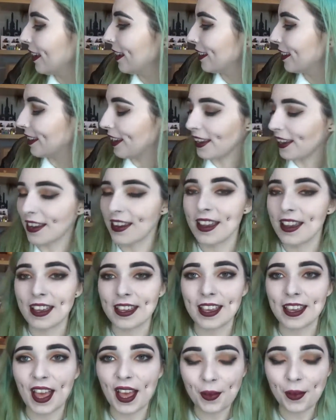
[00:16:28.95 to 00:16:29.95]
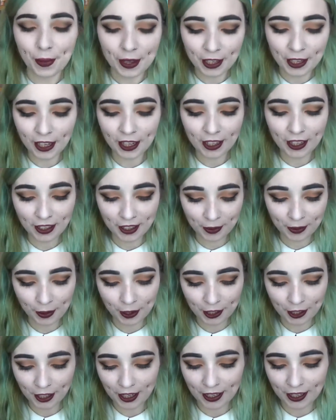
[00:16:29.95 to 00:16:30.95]
So yeah, when you look at the
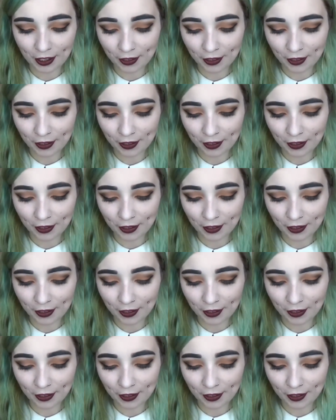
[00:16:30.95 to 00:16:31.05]
swatches,